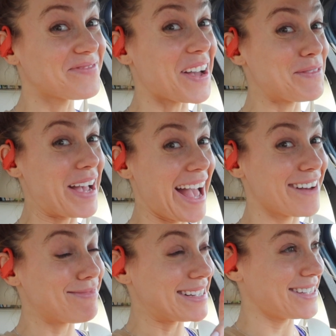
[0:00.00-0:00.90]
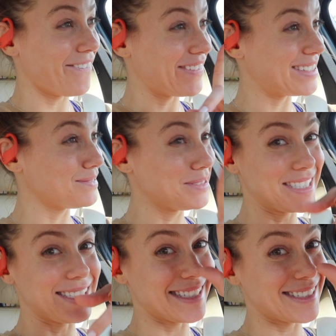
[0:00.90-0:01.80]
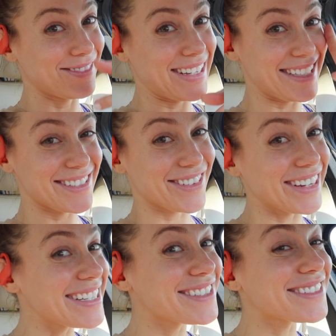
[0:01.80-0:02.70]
I might have myself a new little sweet treat